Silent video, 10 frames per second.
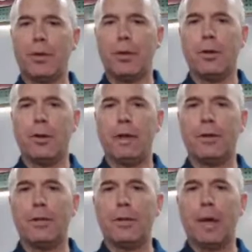So you can go
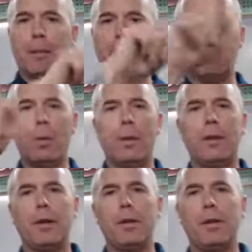around the frame of a
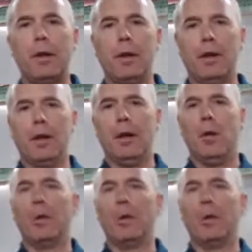window